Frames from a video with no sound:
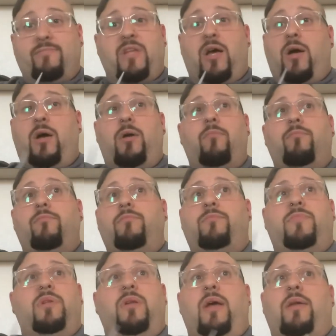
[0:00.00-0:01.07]
Um,
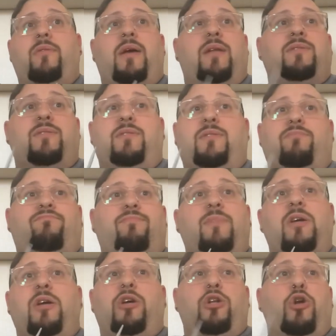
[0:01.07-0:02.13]
that's
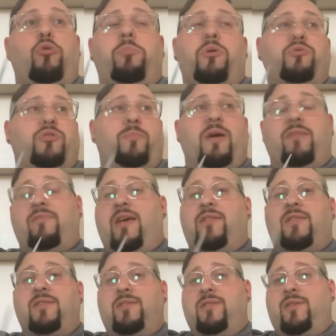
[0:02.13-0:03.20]
no bones about that.
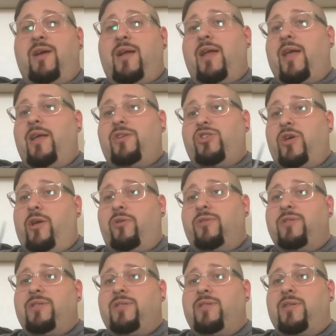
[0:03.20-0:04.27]
This is not a gay channel.
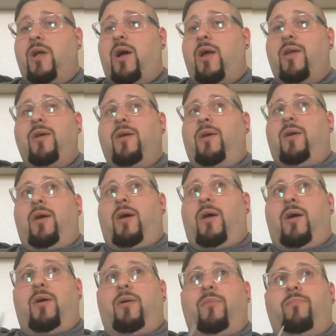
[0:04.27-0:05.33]
This is not.
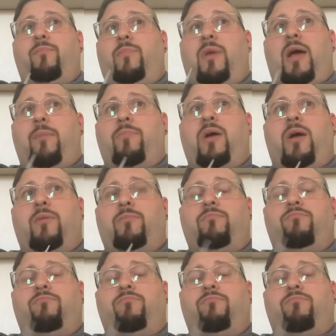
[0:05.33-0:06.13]
I'm not